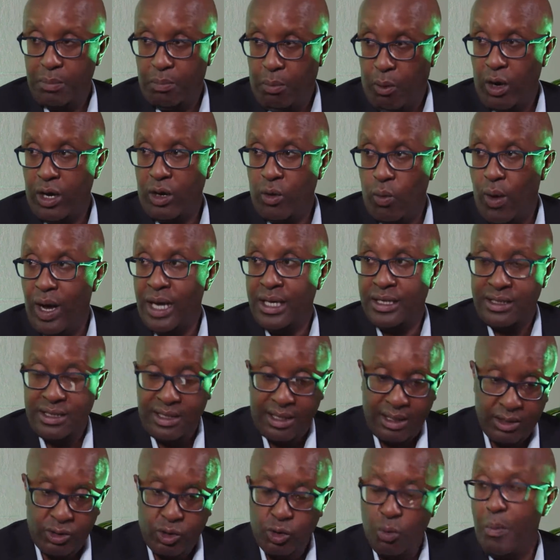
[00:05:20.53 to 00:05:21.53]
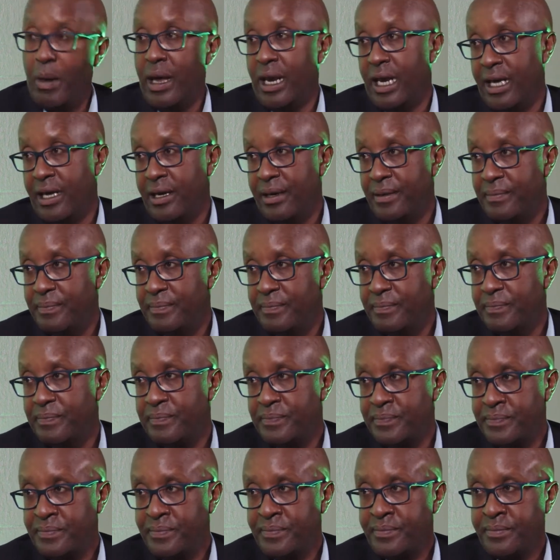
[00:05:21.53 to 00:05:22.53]
deployed once to many.
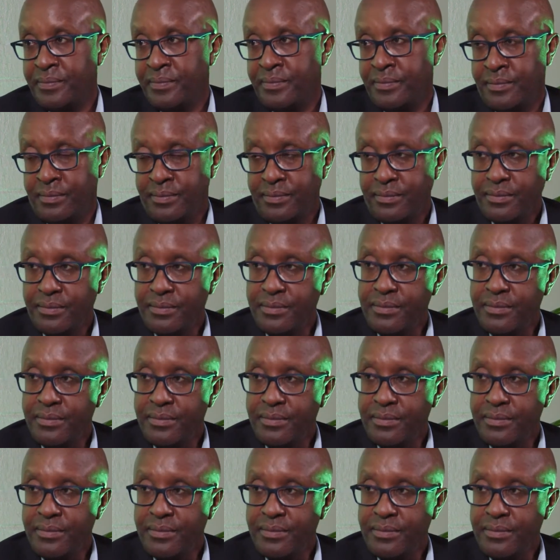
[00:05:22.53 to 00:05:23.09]
Okay.